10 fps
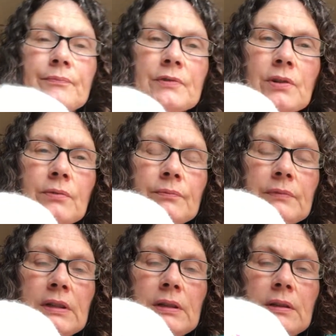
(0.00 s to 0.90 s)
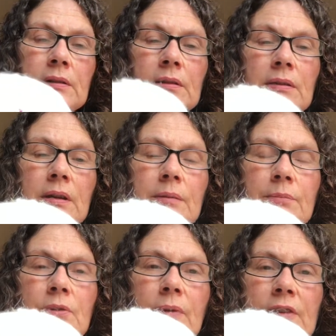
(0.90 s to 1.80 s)
So yeah, blue
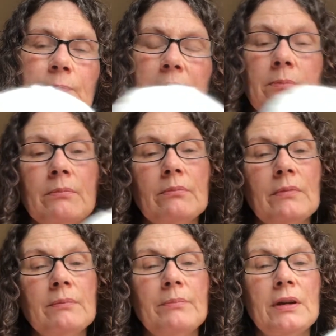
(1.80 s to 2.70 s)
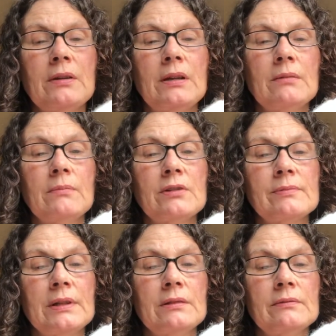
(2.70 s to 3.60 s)
raspberry and
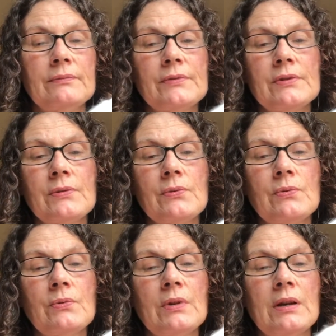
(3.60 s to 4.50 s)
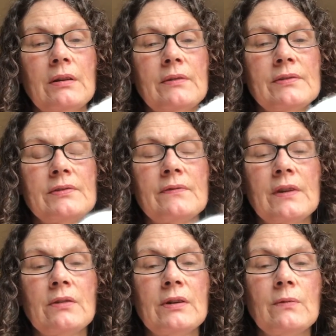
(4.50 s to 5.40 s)
marshmallow. So this is
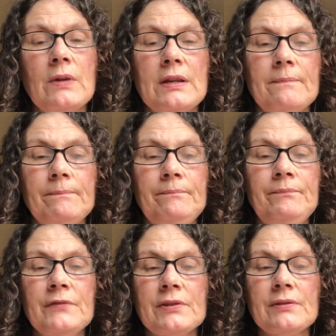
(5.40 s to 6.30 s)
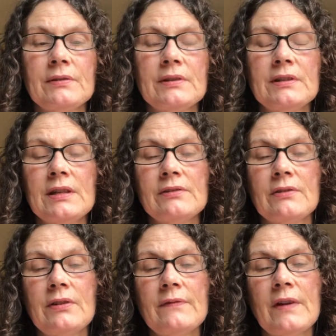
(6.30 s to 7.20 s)
fingering weight. Contains
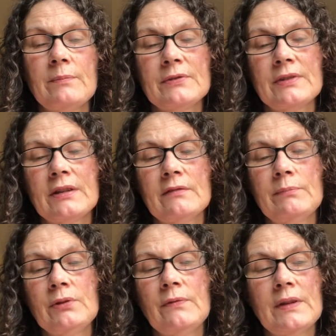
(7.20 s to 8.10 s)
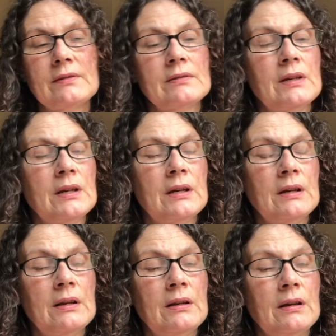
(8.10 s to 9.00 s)
35% of blueface
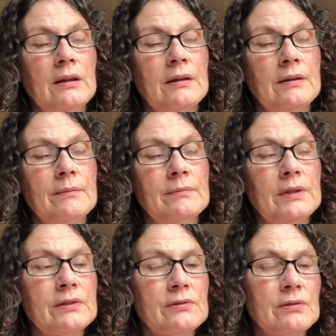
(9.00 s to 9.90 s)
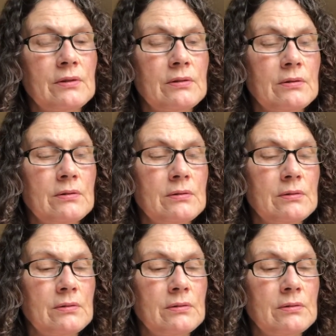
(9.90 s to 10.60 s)
luster.